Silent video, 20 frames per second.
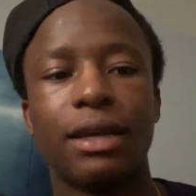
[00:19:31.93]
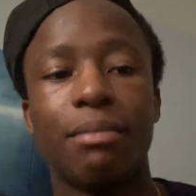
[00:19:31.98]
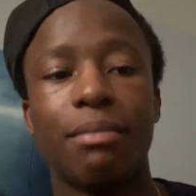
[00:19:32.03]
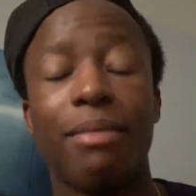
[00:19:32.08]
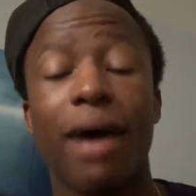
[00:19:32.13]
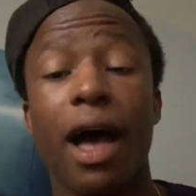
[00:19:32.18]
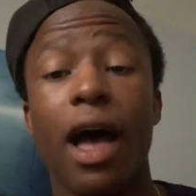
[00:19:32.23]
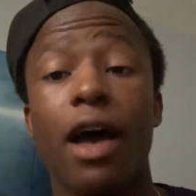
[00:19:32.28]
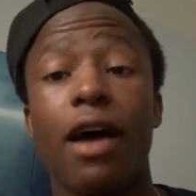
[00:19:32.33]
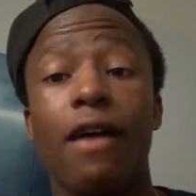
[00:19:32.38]

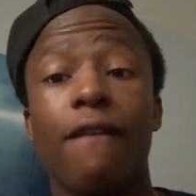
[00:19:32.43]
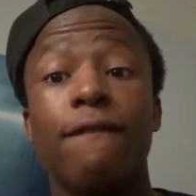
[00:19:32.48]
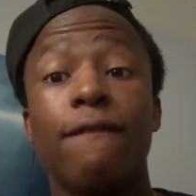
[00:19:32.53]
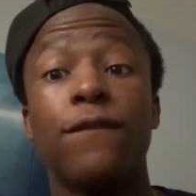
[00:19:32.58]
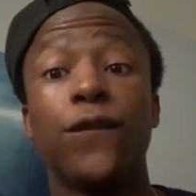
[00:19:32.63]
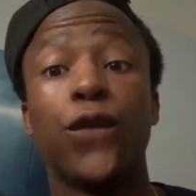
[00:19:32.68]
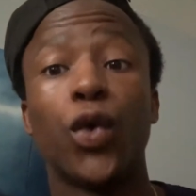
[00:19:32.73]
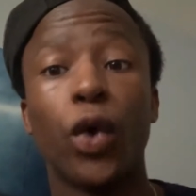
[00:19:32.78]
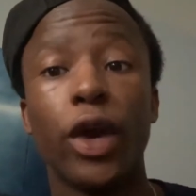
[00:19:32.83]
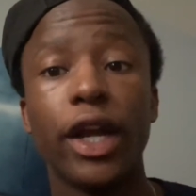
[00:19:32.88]
by
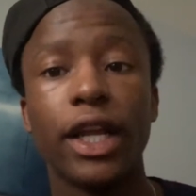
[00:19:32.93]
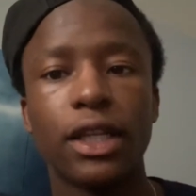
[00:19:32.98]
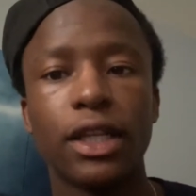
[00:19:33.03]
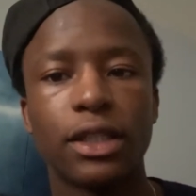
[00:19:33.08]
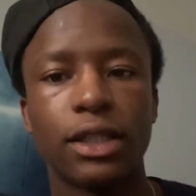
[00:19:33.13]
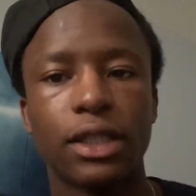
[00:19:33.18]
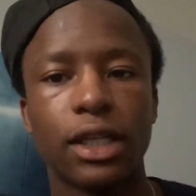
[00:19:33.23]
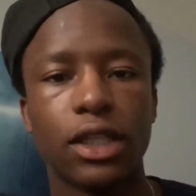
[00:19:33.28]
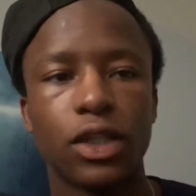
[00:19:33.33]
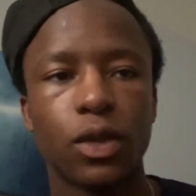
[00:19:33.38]
avoiding
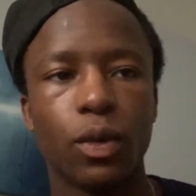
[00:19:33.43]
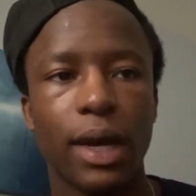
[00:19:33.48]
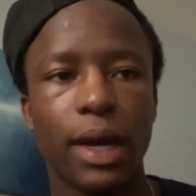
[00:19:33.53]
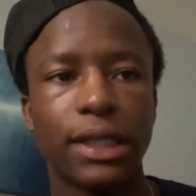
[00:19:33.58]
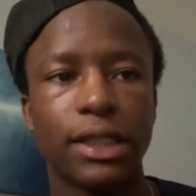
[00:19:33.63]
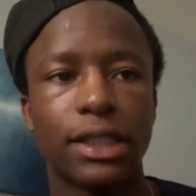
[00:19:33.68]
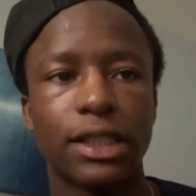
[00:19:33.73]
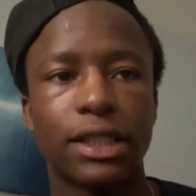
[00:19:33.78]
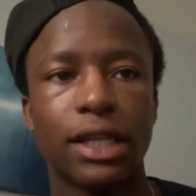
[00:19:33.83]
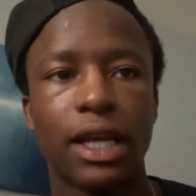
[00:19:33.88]

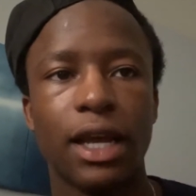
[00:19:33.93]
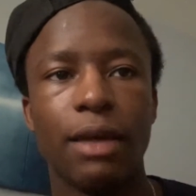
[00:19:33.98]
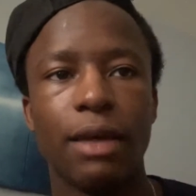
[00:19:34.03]
situations